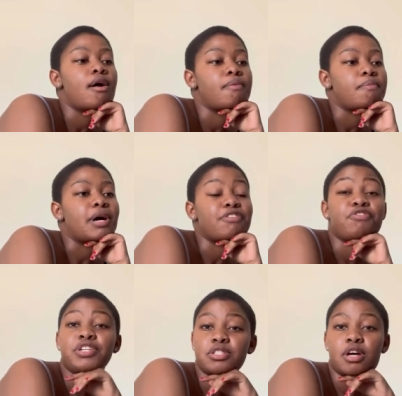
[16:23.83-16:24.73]
My
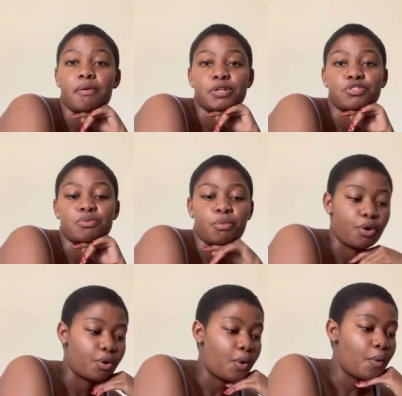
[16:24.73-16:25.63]
fridge is coming
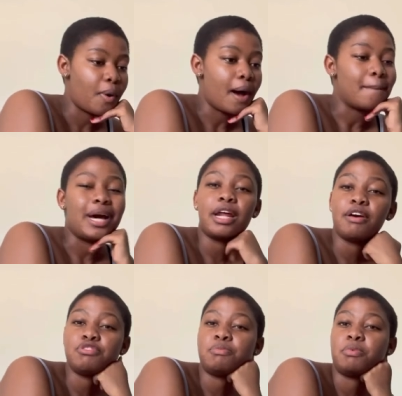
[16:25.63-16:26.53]
tomorrow. I might have
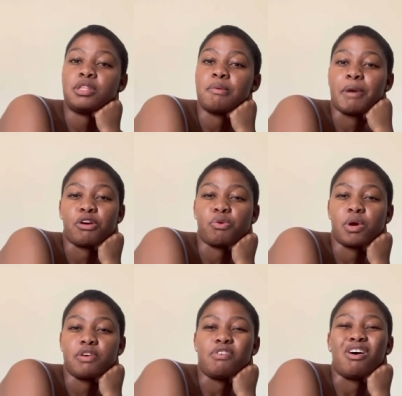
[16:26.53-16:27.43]
to put the
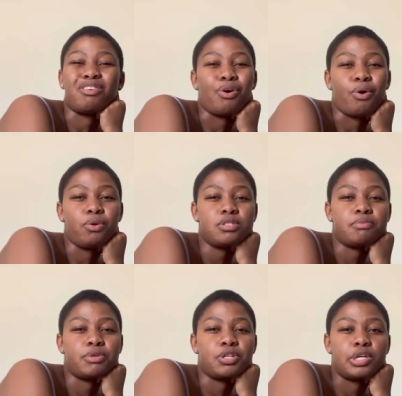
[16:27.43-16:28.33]
microwave on hold
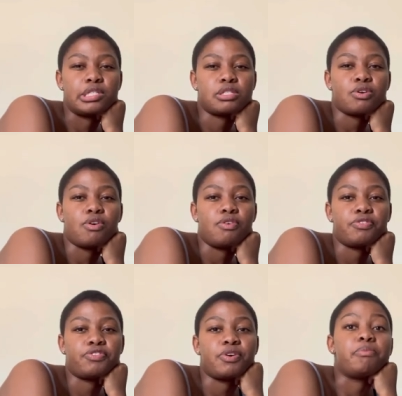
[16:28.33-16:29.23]
because of
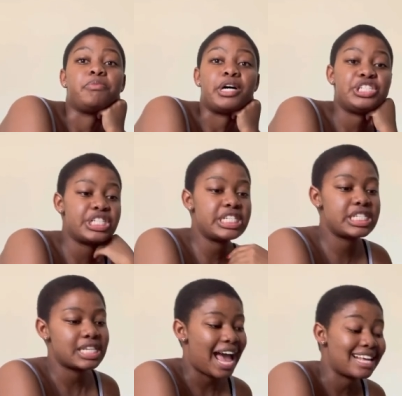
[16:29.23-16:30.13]
budget.
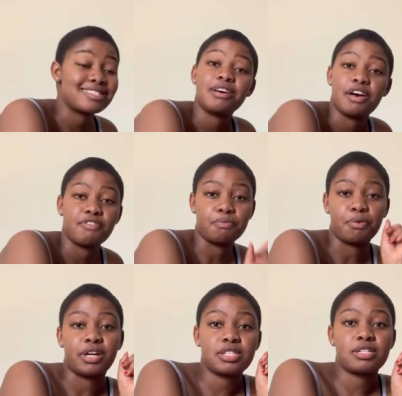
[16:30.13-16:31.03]
I still haven't
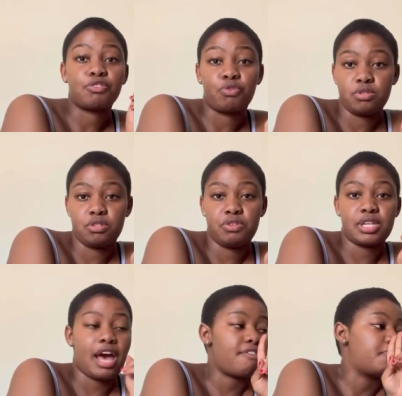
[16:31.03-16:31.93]
bought groceries.
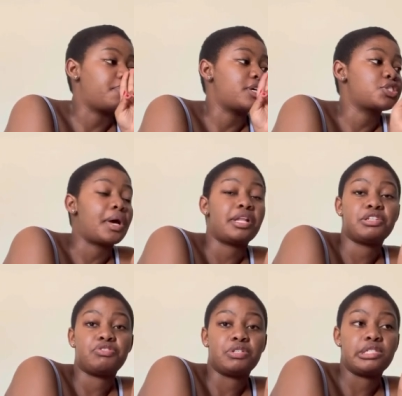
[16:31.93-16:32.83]
I haven't bought
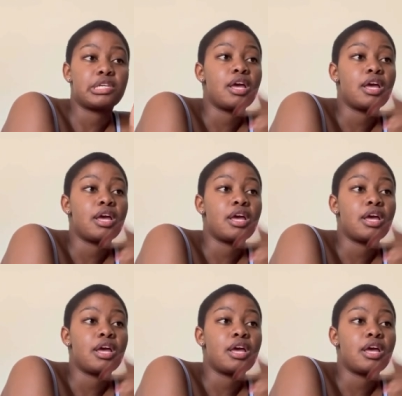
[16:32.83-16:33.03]
toiletries